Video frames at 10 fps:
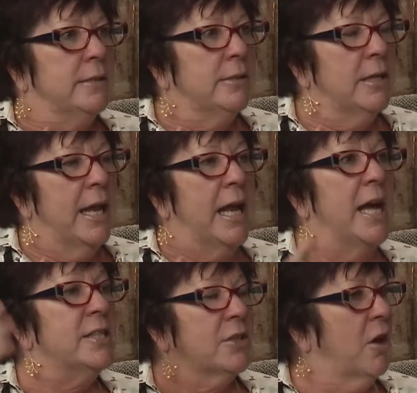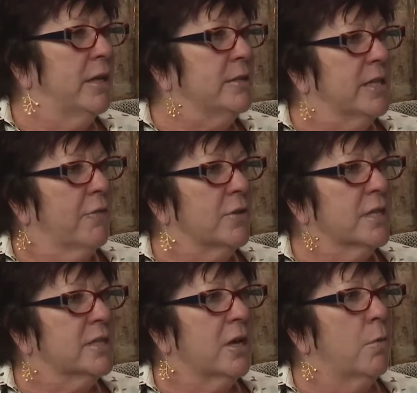The and show. I saw it in San
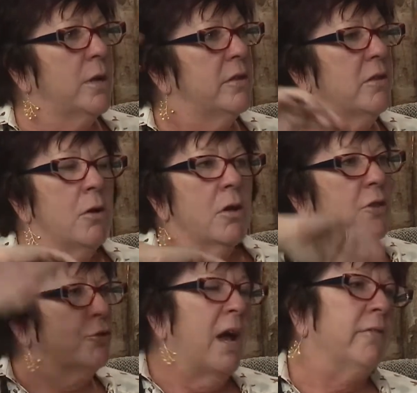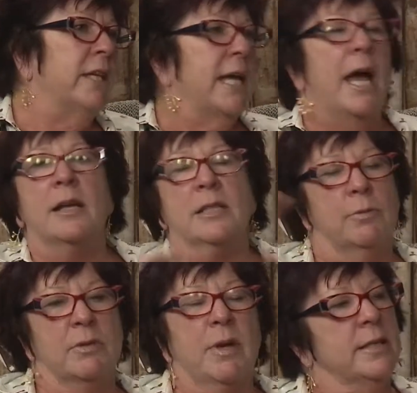Francisco with the traveling cast, and it
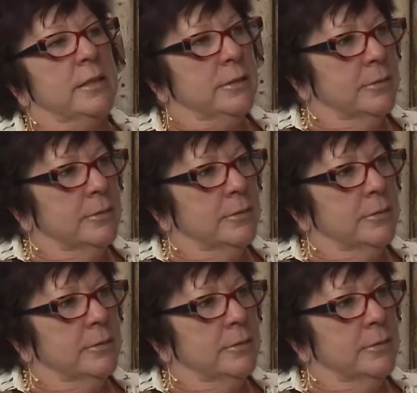was amazing.